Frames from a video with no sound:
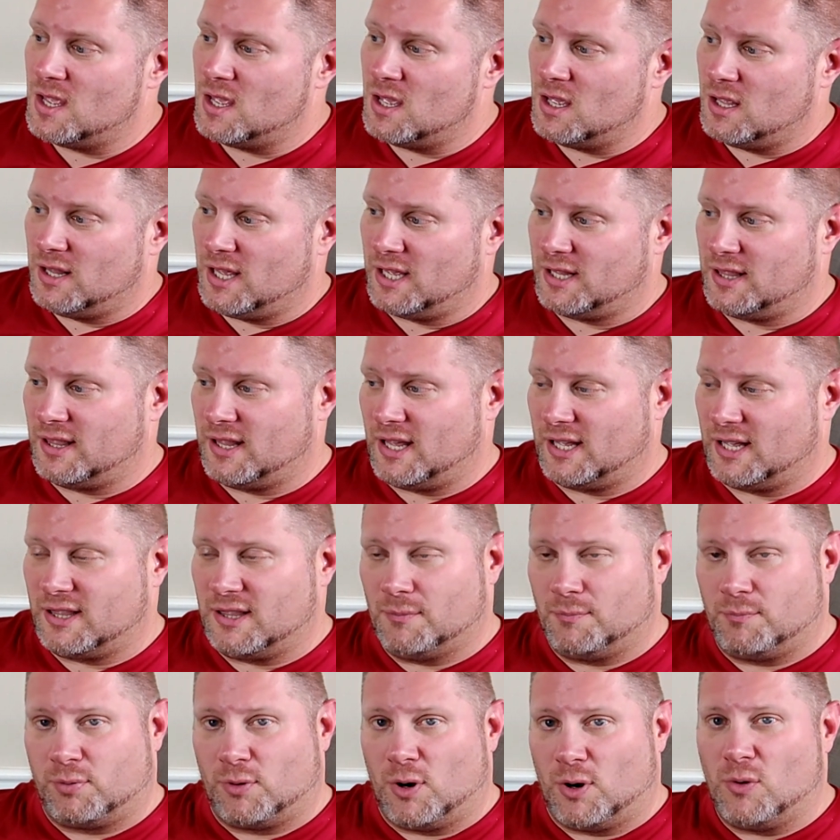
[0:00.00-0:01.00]
like
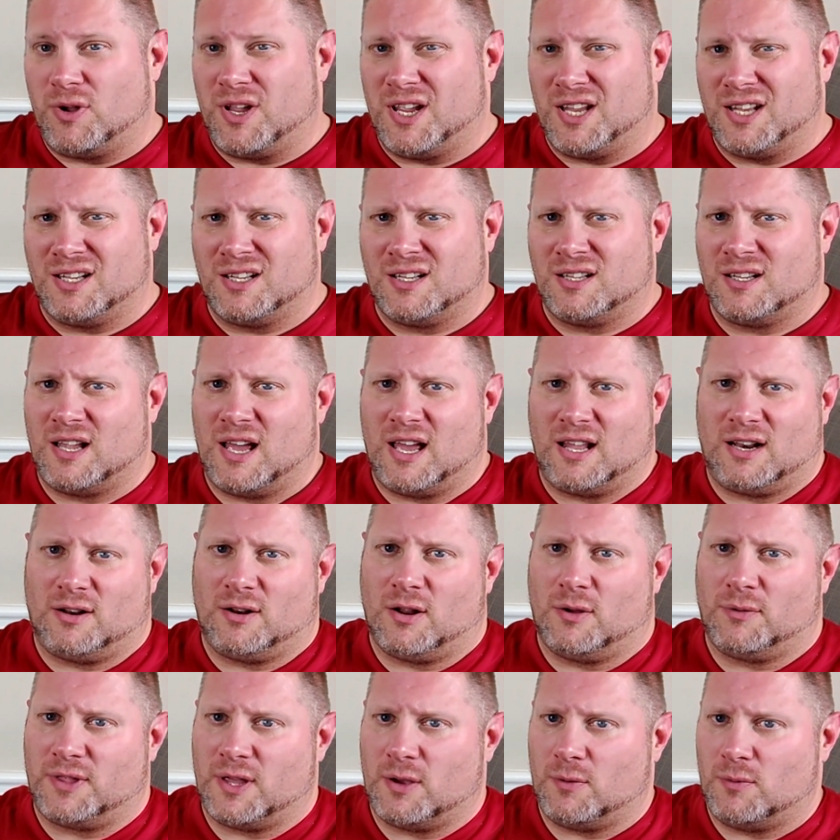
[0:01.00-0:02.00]
the broken, I don't
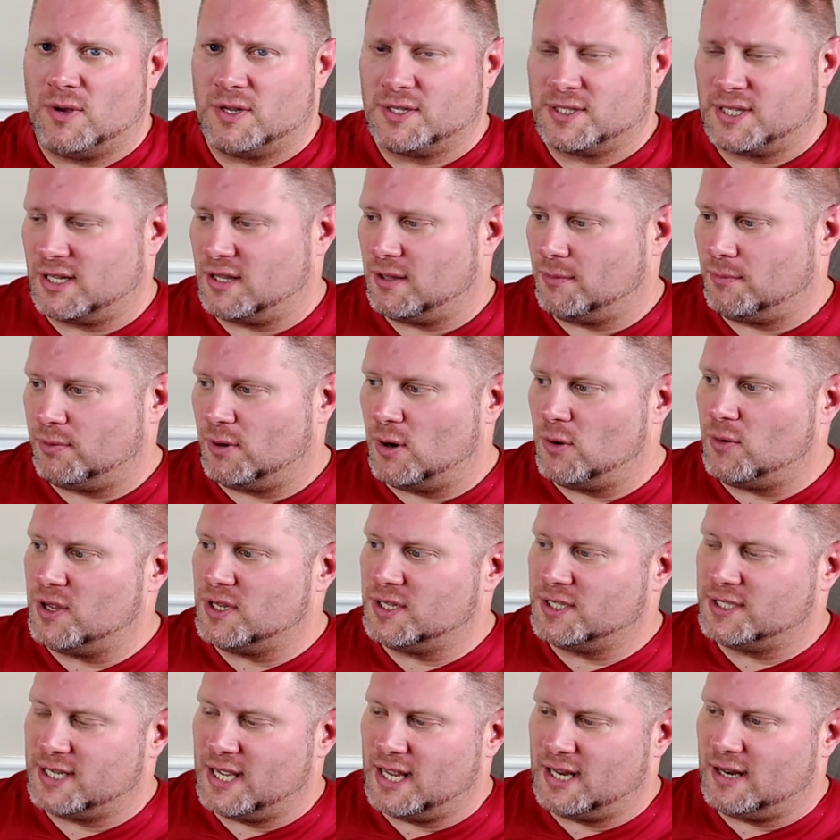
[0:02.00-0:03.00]
know if that was like the
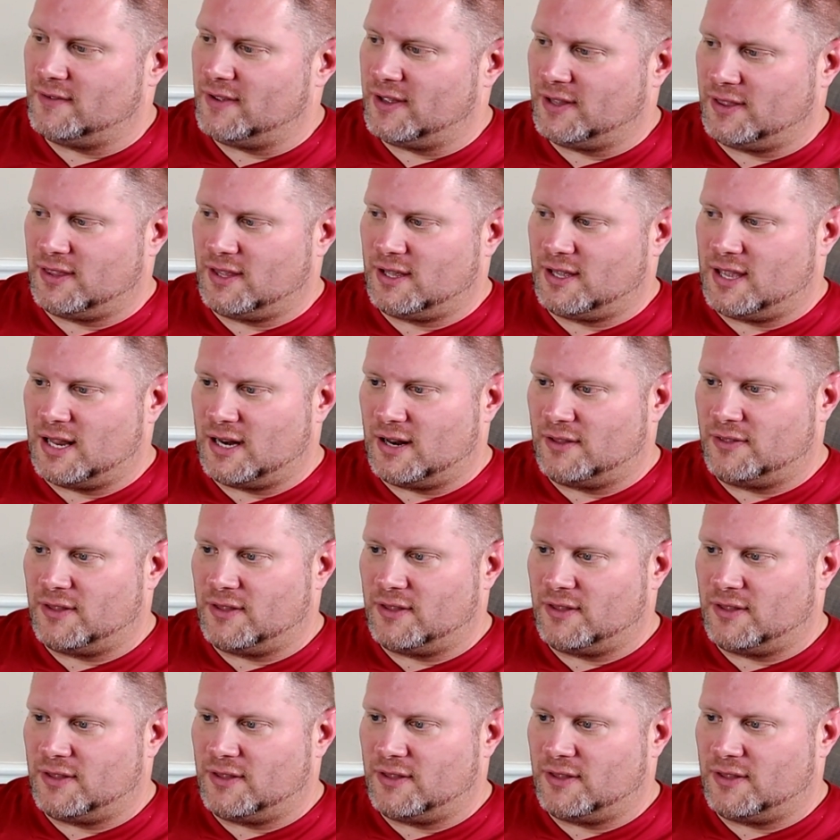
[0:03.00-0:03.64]
broken set or like the kind